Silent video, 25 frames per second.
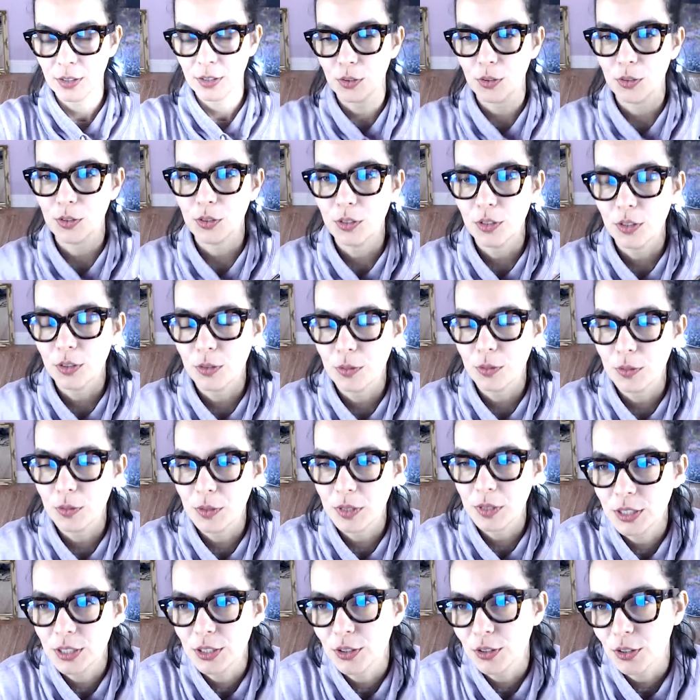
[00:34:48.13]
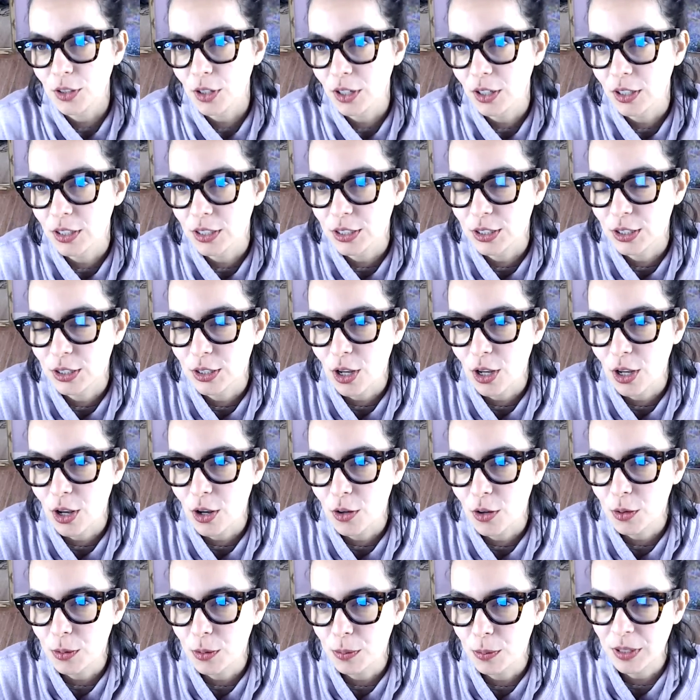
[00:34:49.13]
So the original
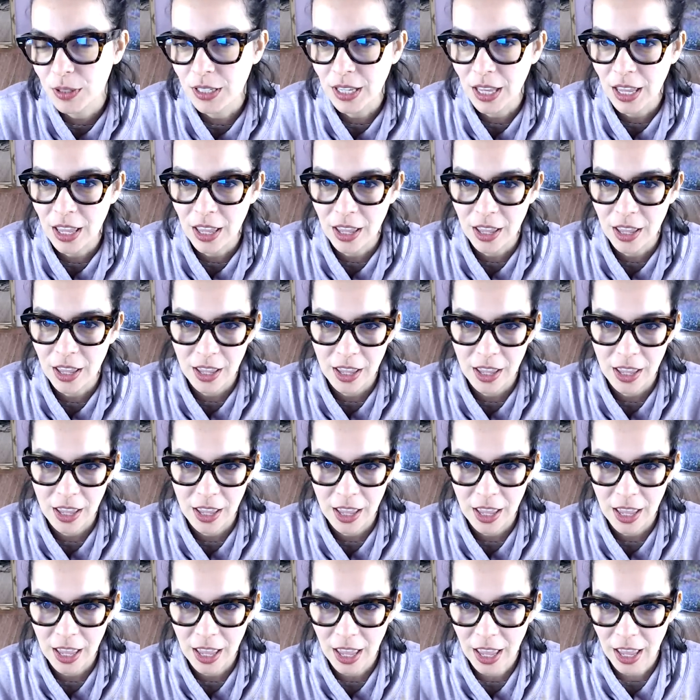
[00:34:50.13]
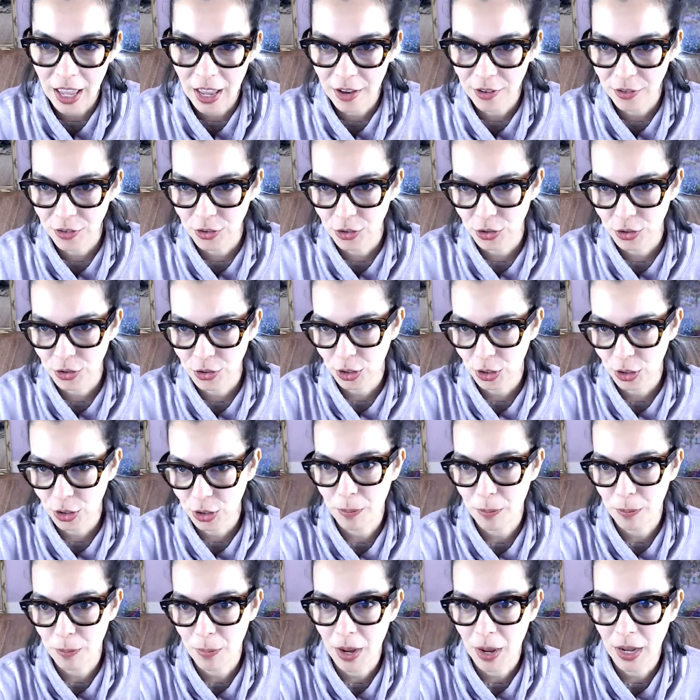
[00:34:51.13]
song would be F sharp
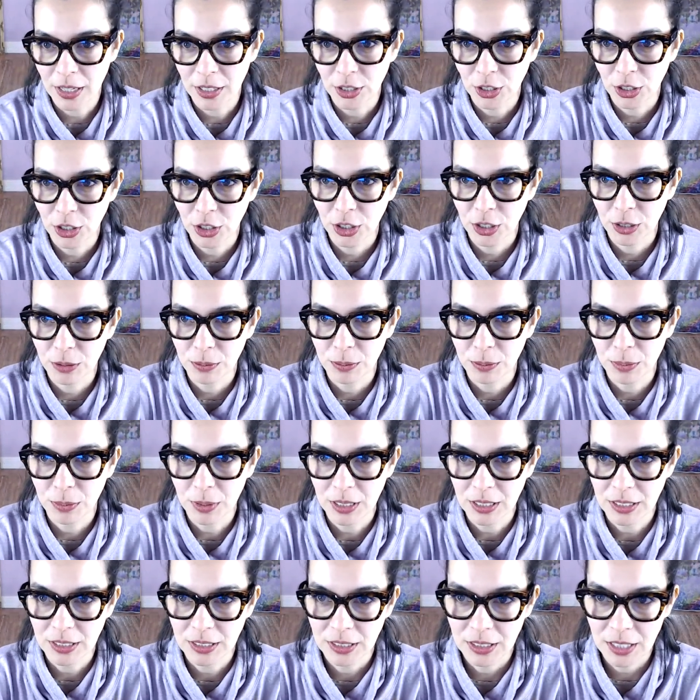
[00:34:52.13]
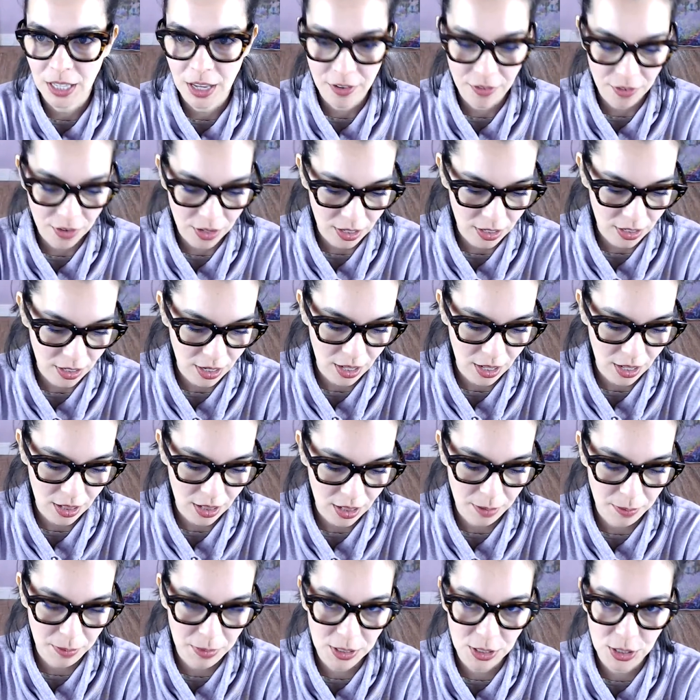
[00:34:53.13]
minor, B7. Let me share
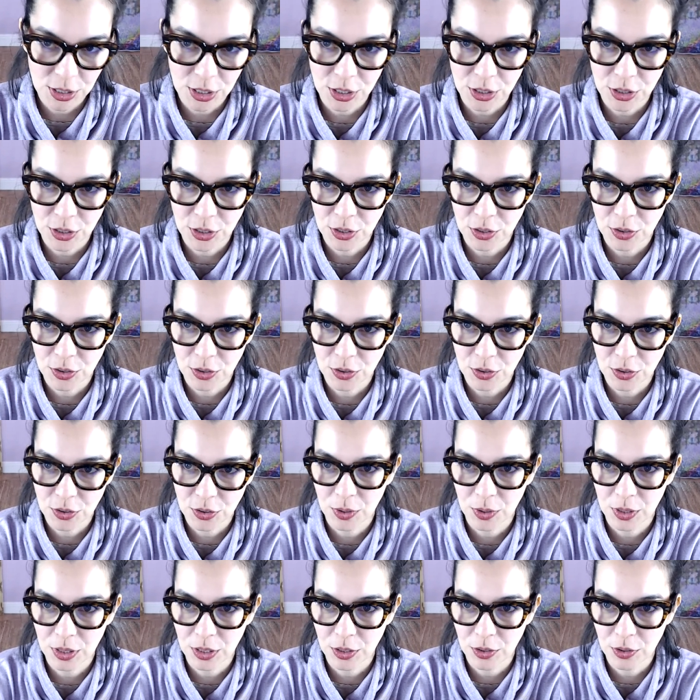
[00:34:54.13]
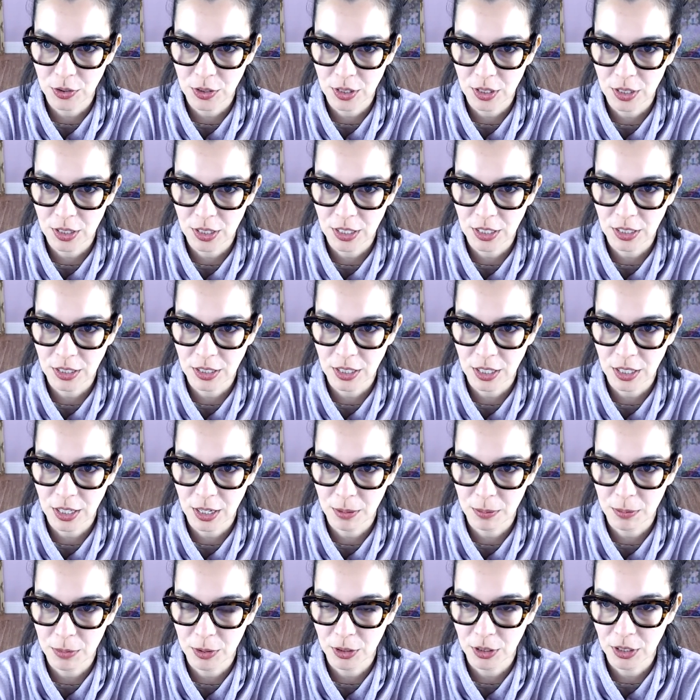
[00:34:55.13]
you with you the link that I'm looking at
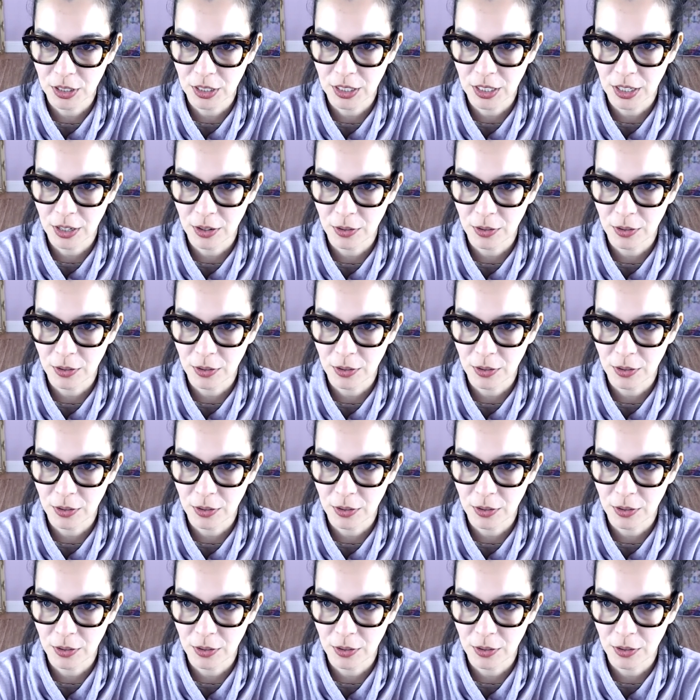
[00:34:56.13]
right now.